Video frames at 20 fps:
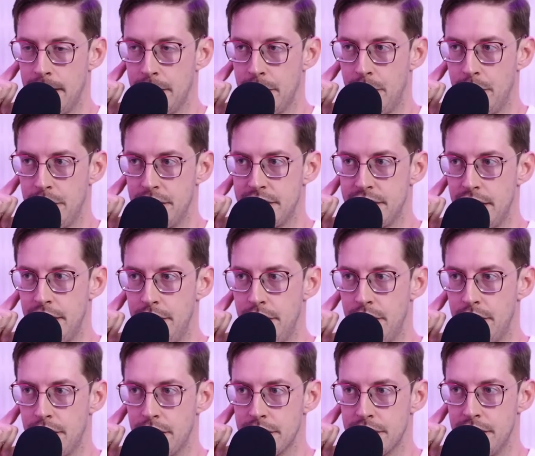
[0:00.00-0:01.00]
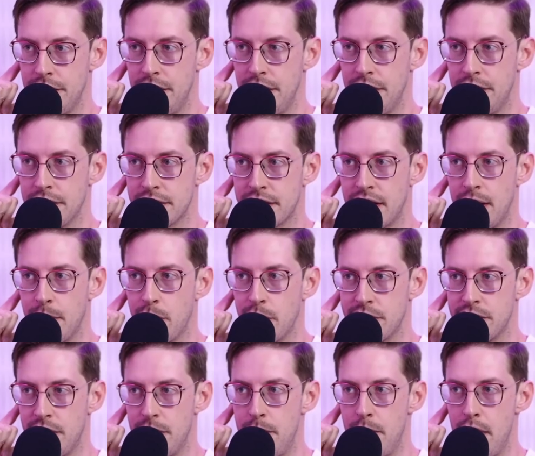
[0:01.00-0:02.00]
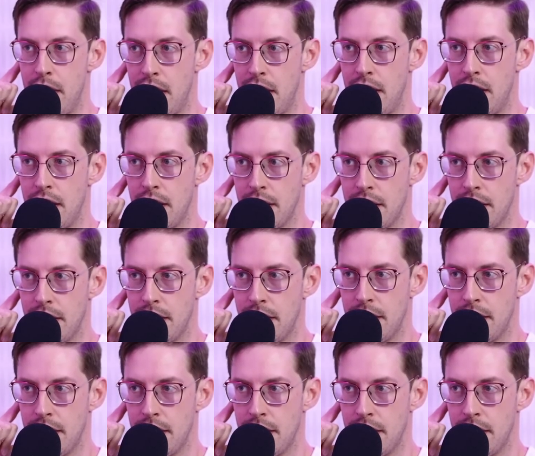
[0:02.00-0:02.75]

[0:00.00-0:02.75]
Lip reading: Illinois State University. This camp was in Maine.